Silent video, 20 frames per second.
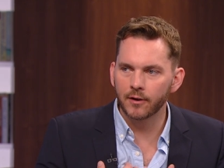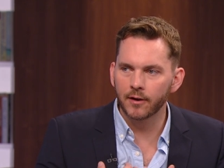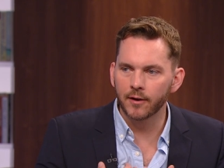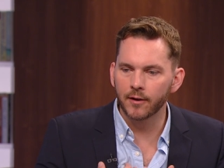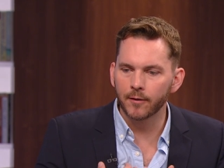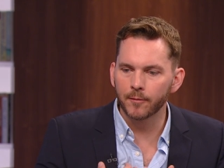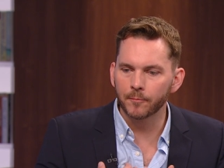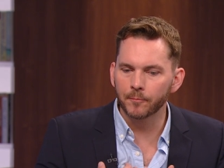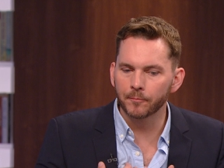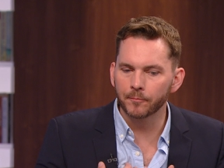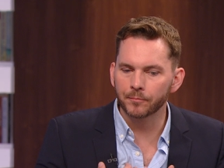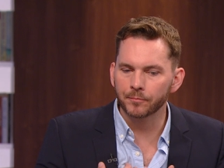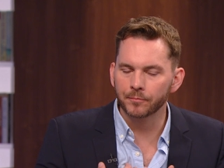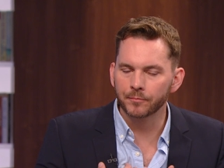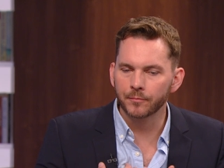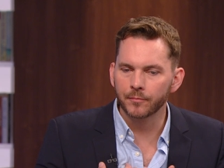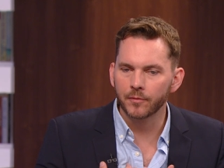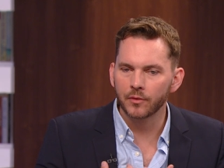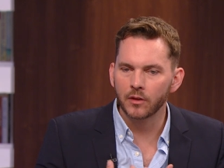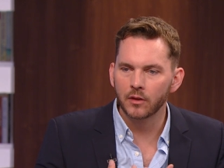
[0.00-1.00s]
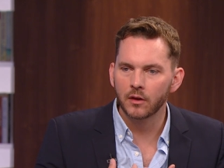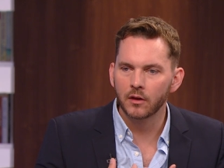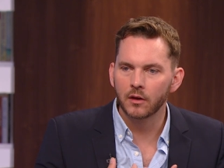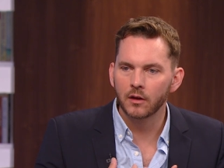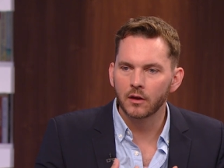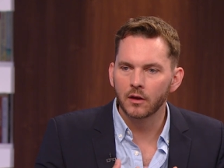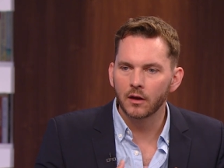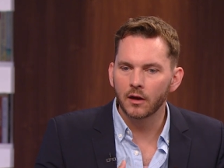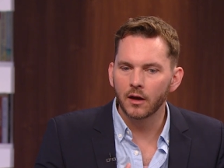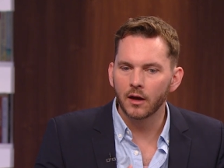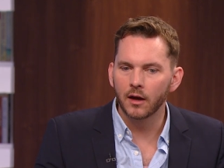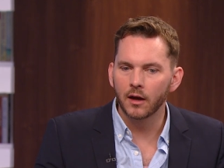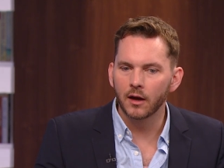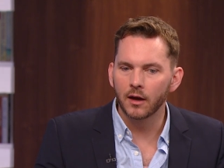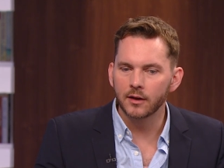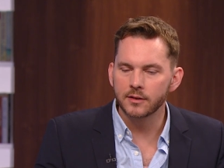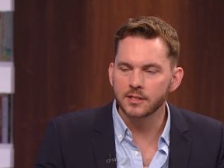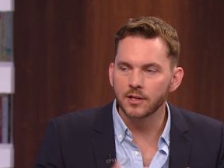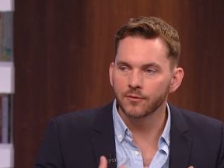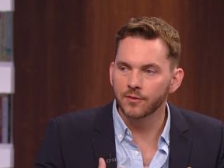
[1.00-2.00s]
um,
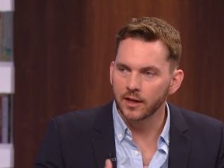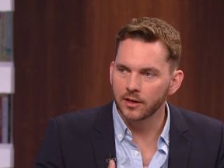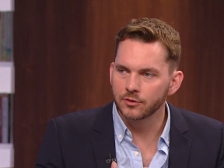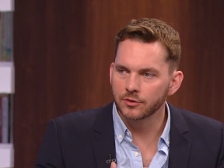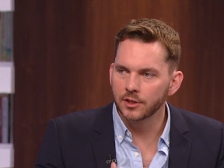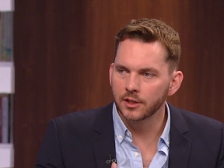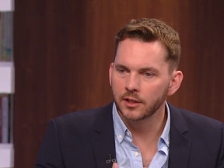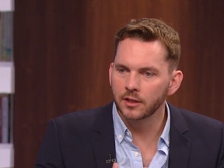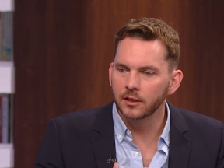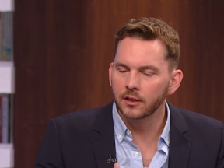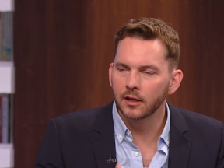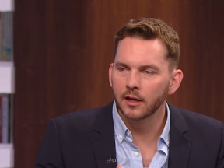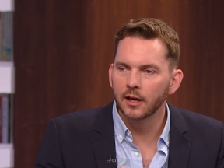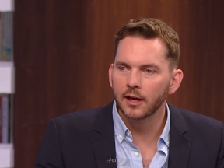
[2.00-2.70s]
uh, self-hatred,